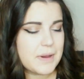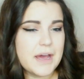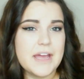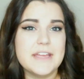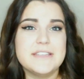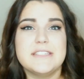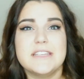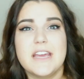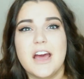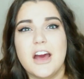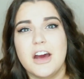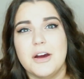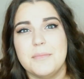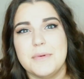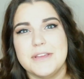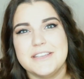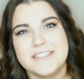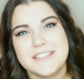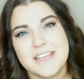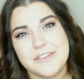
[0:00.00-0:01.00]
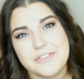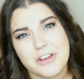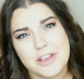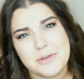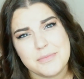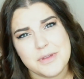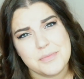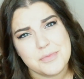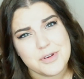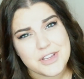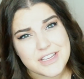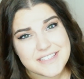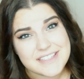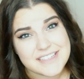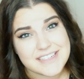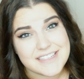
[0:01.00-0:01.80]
but it does have great memories.